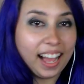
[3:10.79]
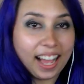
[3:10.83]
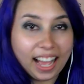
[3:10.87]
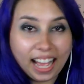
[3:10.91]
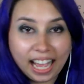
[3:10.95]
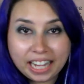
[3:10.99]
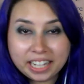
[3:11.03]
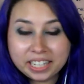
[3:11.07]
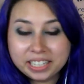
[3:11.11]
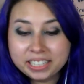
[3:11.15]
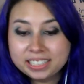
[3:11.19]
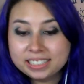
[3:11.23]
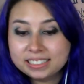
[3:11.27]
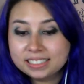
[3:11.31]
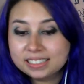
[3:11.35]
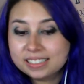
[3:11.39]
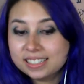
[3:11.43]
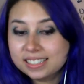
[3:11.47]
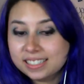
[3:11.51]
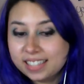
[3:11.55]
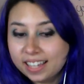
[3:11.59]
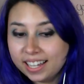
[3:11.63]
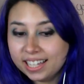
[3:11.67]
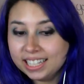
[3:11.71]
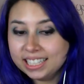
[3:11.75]
I
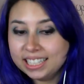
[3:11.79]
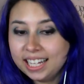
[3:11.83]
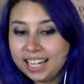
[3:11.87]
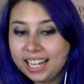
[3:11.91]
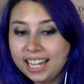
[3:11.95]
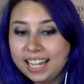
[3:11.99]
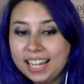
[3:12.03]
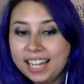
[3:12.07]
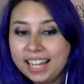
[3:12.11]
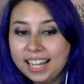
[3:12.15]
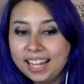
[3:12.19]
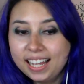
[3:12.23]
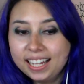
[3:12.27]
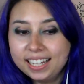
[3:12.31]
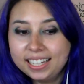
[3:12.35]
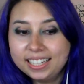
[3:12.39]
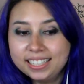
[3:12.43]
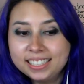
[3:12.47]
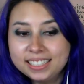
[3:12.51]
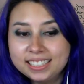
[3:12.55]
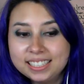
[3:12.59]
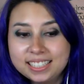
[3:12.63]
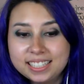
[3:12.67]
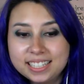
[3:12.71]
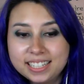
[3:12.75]
said
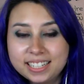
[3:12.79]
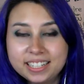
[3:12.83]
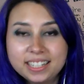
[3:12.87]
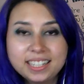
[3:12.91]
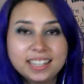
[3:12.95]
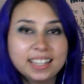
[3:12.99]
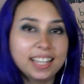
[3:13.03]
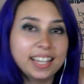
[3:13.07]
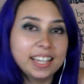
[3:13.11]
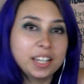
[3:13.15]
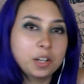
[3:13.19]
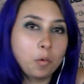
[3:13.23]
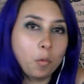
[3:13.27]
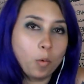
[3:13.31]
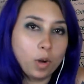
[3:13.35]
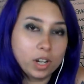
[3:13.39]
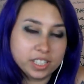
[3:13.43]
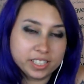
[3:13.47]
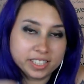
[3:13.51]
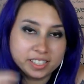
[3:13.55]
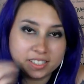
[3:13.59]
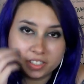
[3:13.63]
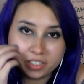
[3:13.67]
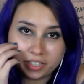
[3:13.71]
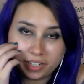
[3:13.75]
I didn't like
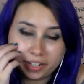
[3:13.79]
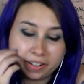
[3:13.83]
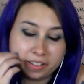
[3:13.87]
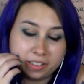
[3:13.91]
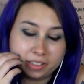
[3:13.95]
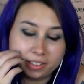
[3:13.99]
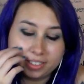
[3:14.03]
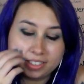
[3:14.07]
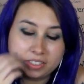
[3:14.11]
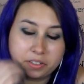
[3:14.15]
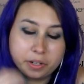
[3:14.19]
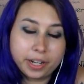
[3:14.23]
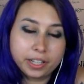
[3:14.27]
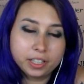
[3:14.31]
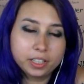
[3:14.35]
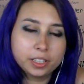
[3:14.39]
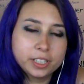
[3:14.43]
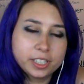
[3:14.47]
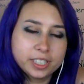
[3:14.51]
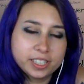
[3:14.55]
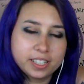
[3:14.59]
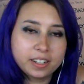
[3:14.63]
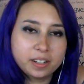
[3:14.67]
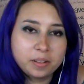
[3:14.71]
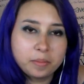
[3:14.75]
watching
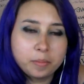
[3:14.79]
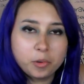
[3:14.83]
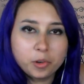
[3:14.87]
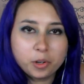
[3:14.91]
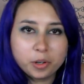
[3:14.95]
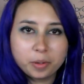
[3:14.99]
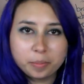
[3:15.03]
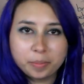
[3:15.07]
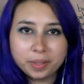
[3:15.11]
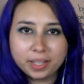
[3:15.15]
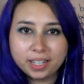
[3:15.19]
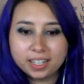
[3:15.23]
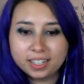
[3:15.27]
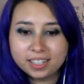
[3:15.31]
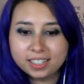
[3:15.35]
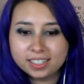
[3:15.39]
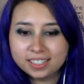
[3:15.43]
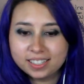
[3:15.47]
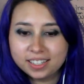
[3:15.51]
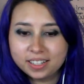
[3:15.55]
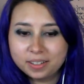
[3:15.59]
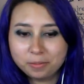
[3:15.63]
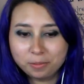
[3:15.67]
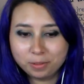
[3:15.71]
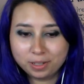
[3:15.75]
trailers anymore because
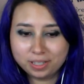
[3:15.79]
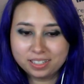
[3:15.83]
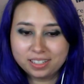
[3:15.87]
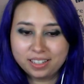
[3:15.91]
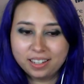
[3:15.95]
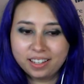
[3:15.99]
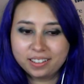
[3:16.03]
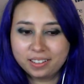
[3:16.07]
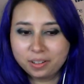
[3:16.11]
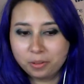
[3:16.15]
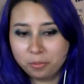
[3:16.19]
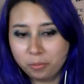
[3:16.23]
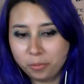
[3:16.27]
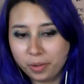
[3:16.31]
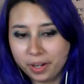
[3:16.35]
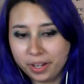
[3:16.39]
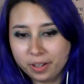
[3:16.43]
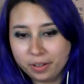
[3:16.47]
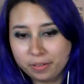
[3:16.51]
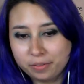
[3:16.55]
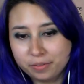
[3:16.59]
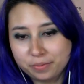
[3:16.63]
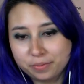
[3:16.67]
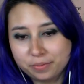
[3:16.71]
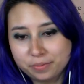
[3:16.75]
it was like a way
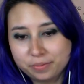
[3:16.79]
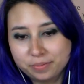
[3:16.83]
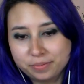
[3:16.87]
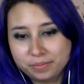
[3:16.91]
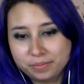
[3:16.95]
of